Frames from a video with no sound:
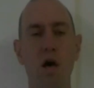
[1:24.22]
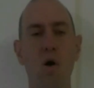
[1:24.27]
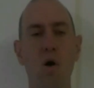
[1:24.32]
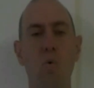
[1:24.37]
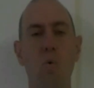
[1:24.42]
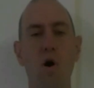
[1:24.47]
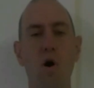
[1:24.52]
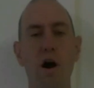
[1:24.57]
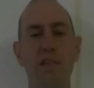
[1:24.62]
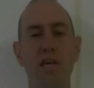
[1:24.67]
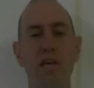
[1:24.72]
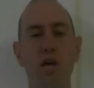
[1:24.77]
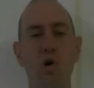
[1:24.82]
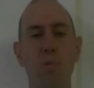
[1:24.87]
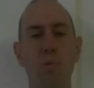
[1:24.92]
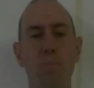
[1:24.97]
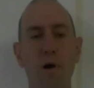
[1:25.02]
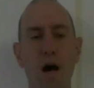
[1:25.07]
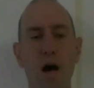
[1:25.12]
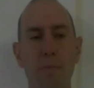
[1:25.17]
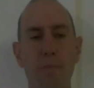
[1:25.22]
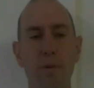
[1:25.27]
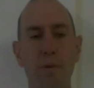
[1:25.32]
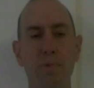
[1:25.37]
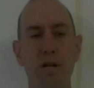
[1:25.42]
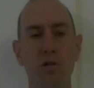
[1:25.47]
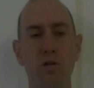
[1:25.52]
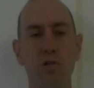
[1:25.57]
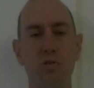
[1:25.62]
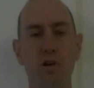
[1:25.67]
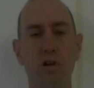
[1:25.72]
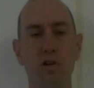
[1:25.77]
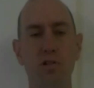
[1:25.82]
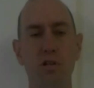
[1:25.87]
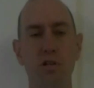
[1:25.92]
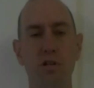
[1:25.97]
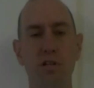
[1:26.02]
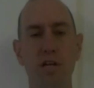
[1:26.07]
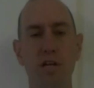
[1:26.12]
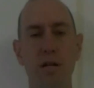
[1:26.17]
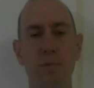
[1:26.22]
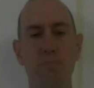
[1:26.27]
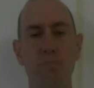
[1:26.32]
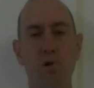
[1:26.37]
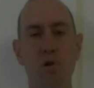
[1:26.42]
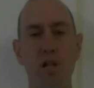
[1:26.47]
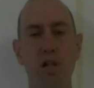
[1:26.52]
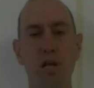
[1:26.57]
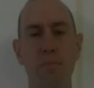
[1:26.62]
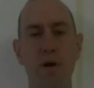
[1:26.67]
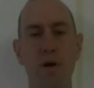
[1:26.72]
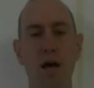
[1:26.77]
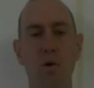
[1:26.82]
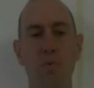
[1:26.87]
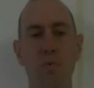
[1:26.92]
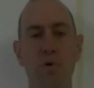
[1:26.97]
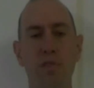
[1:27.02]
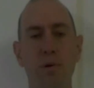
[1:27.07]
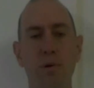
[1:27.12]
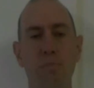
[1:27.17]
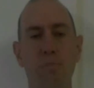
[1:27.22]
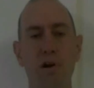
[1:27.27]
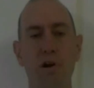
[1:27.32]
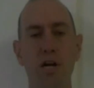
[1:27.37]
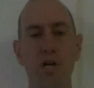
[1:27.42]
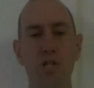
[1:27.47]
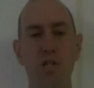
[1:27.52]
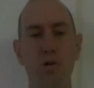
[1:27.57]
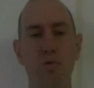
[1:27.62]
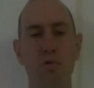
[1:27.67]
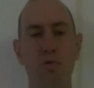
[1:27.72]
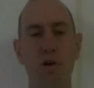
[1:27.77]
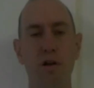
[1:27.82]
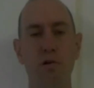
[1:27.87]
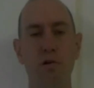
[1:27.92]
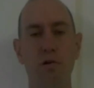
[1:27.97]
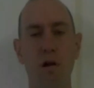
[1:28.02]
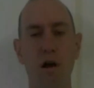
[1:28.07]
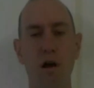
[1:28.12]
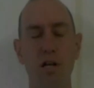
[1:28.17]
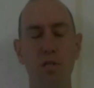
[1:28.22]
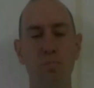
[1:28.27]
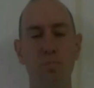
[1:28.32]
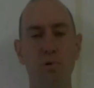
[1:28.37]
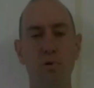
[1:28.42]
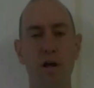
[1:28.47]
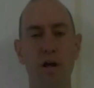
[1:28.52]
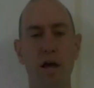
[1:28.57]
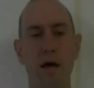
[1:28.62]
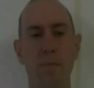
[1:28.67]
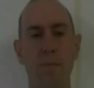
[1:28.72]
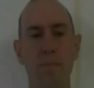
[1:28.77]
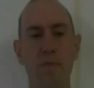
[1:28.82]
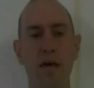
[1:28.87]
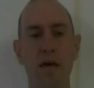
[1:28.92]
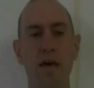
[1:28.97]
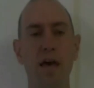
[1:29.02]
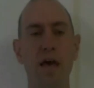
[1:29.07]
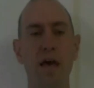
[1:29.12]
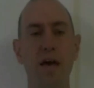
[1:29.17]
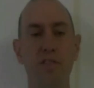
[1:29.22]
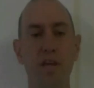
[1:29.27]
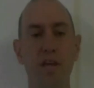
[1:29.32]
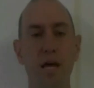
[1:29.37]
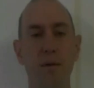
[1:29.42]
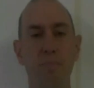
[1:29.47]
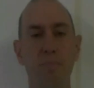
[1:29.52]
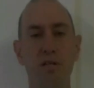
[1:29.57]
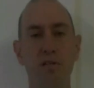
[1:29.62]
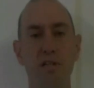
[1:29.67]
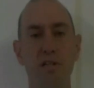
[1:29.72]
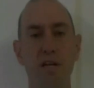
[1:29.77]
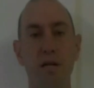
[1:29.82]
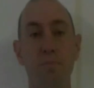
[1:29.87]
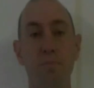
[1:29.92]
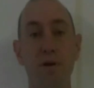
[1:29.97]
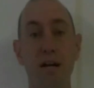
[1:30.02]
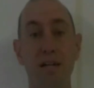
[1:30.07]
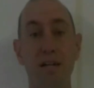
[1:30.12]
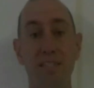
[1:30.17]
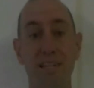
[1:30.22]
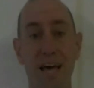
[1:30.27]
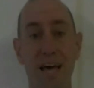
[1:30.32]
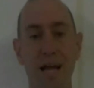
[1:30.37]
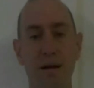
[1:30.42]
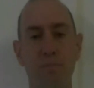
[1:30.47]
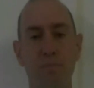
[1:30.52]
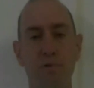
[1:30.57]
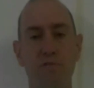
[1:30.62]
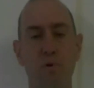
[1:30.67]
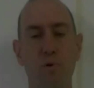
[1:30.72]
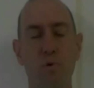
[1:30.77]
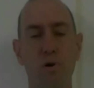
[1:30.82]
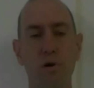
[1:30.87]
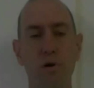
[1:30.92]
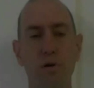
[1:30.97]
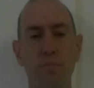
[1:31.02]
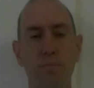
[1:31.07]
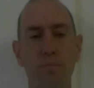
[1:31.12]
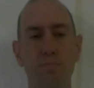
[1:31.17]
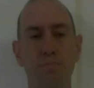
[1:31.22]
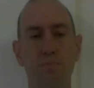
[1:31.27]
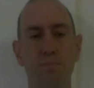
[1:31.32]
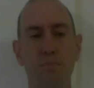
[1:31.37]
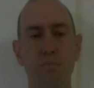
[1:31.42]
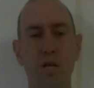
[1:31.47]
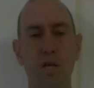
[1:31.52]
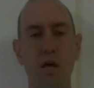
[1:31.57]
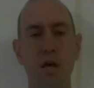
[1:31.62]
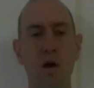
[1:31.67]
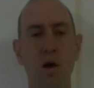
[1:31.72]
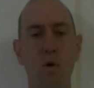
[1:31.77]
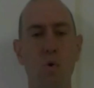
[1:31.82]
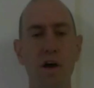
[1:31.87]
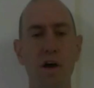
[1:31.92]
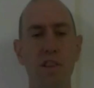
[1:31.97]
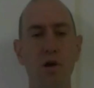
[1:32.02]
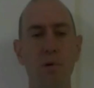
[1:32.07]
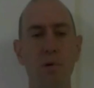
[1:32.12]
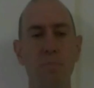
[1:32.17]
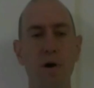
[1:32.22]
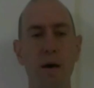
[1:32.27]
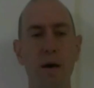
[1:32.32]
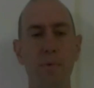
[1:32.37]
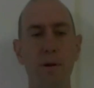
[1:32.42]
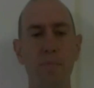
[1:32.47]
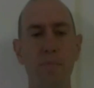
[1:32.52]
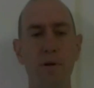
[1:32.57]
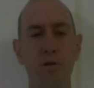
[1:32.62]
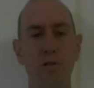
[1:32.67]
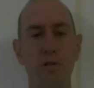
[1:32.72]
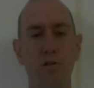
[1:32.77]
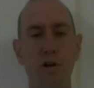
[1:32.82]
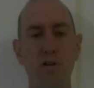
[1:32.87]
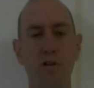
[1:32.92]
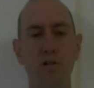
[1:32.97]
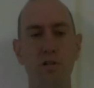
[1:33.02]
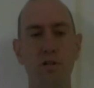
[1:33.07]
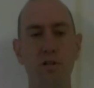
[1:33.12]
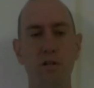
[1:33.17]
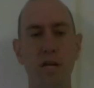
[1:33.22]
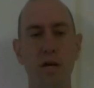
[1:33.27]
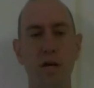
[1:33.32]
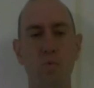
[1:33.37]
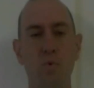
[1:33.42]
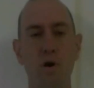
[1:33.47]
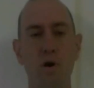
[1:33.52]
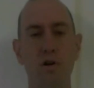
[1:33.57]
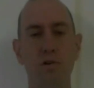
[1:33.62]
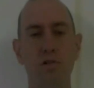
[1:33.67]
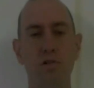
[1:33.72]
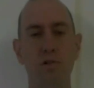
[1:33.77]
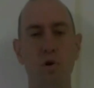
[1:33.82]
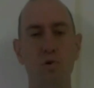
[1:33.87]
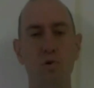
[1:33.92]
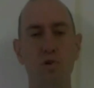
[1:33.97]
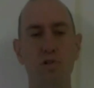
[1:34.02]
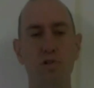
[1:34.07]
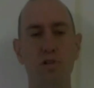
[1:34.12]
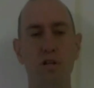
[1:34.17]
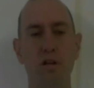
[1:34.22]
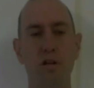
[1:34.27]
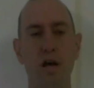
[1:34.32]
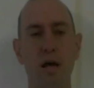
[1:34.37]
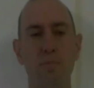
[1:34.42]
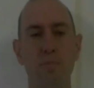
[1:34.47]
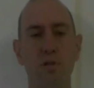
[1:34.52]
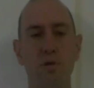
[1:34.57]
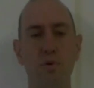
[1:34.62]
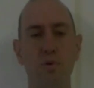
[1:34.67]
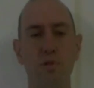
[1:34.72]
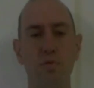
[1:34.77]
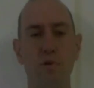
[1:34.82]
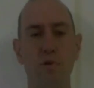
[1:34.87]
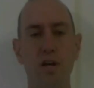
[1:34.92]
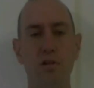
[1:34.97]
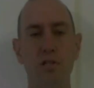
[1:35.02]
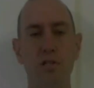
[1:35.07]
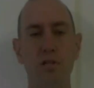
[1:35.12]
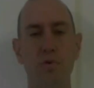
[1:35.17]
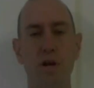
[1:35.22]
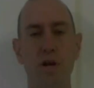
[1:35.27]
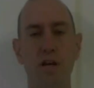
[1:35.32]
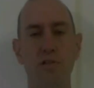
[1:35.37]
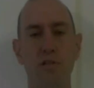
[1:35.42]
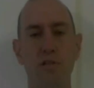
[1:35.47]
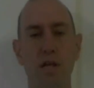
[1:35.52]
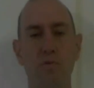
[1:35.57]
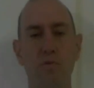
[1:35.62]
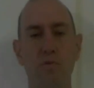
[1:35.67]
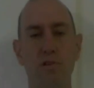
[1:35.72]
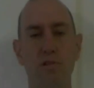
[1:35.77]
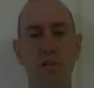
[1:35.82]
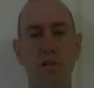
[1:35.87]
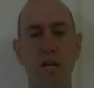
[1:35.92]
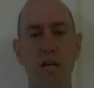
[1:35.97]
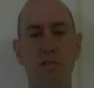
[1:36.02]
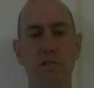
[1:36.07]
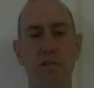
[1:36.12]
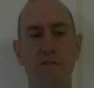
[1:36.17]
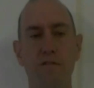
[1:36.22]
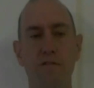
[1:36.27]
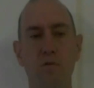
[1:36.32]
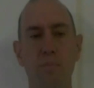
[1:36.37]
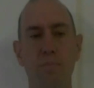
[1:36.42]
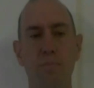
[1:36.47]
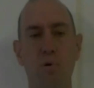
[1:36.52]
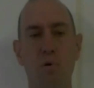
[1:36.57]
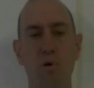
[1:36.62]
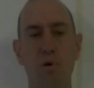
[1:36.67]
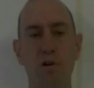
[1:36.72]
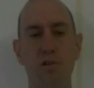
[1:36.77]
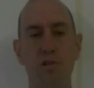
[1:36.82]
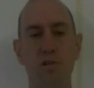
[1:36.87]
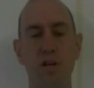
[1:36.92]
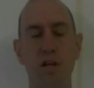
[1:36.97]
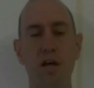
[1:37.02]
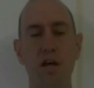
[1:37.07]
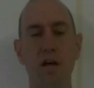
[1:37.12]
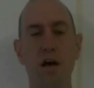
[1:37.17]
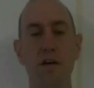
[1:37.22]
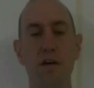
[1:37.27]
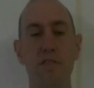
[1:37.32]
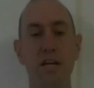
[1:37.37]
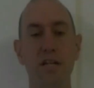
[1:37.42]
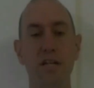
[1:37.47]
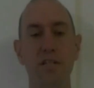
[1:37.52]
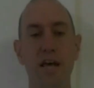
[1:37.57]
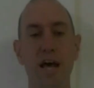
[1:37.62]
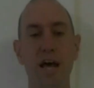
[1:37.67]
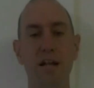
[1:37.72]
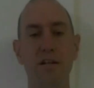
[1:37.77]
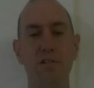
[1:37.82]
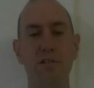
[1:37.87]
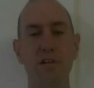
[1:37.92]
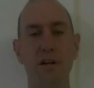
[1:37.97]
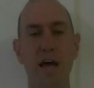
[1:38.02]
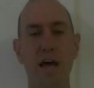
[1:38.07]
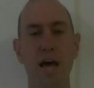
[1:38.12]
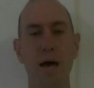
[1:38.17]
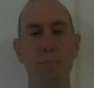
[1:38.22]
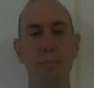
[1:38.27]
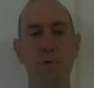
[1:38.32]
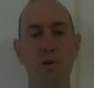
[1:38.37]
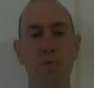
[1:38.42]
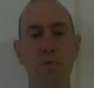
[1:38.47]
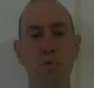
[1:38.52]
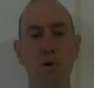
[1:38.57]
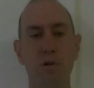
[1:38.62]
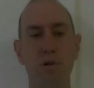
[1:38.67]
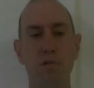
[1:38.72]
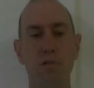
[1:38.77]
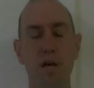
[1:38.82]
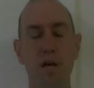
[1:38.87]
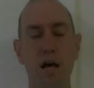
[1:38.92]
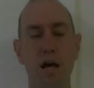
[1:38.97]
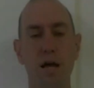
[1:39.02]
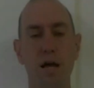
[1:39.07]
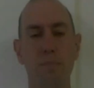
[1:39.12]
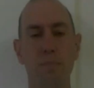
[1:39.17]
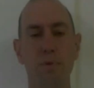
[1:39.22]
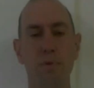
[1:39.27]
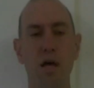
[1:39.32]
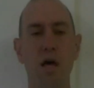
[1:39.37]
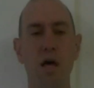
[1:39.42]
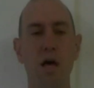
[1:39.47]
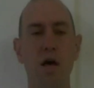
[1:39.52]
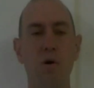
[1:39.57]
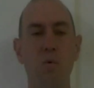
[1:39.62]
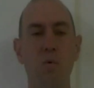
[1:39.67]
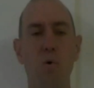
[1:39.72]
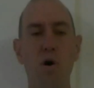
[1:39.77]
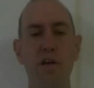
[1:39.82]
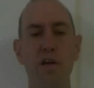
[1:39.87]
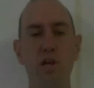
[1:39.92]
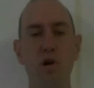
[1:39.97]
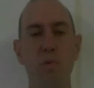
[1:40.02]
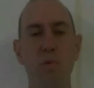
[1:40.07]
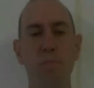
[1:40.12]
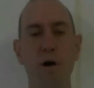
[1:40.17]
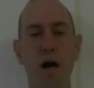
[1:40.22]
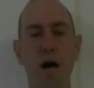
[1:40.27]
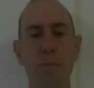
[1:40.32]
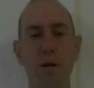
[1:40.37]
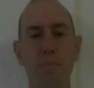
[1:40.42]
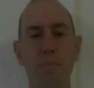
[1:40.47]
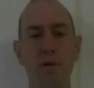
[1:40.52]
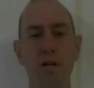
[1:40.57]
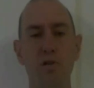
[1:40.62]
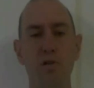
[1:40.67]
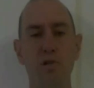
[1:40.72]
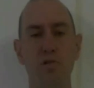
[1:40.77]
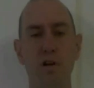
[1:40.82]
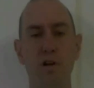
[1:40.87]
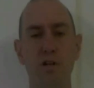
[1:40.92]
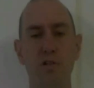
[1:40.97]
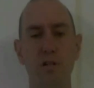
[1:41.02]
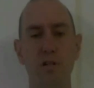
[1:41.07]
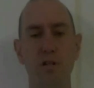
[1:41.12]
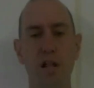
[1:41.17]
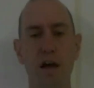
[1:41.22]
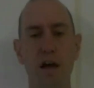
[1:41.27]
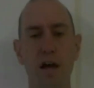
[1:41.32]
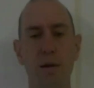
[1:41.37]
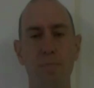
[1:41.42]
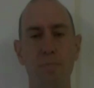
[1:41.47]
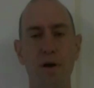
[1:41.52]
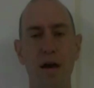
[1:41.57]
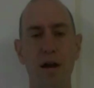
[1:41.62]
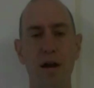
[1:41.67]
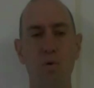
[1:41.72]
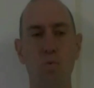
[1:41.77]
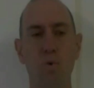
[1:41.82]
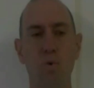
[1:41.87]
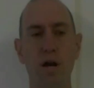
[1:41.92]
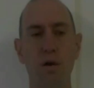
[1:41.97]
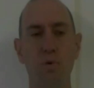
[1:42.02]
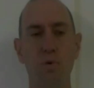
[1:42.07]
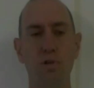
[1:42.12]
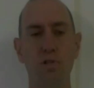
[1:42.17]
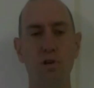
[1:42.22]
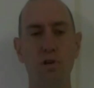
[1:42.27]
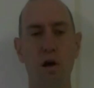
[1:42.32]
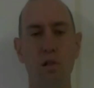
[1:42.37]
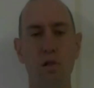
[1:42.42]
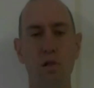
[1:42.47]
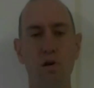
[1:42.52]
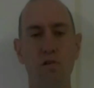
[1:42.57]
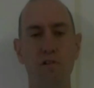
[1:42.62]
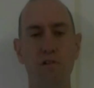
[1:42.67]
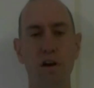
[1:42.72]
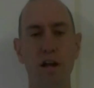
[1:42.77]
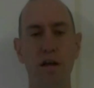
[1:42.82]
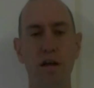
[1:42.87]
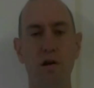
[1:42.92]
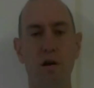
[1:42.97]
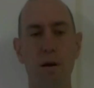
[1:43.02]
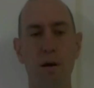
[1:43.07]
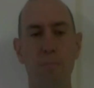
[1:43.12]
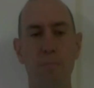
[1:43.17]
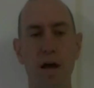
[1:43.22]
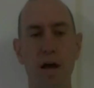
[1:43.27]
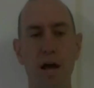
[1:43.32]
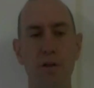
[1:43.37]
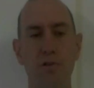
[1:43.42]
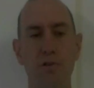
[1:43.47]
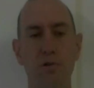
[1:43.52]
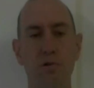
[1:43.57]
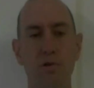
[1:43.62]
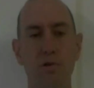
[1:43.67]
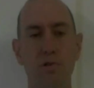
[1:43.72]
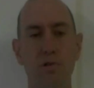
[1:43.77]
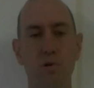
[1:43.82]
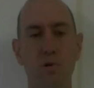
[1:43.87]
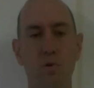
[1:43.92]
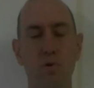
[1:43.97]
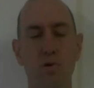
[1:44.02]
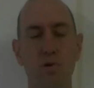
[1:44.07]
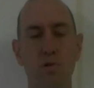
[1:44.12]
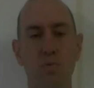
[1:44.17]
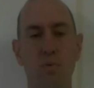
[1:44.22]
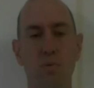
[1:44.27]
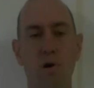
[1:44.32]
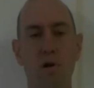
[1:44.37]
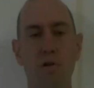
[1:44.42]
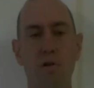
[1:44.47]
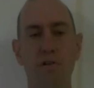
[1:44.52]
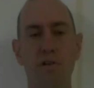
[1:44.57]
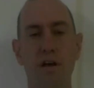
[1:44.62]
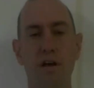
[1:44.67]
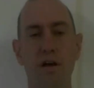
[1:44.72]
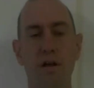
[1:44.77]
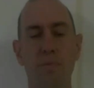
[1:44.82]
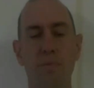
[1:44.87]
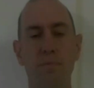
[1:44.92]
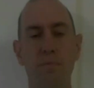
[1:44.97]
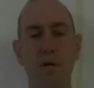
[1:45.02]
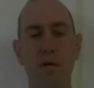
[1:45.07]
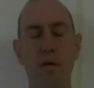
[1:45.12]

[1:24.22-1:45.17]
why the Obama administration didn't pull him out when the British and Red Cross pulled out and the embassy had been attacked before, why the Obama administration didn't want our soldiers to come to his rescue as they received of the reports of the attack as it happened in real time, why the Obama administration lied about it when it was all over and our ambassador and soldiers were all dead.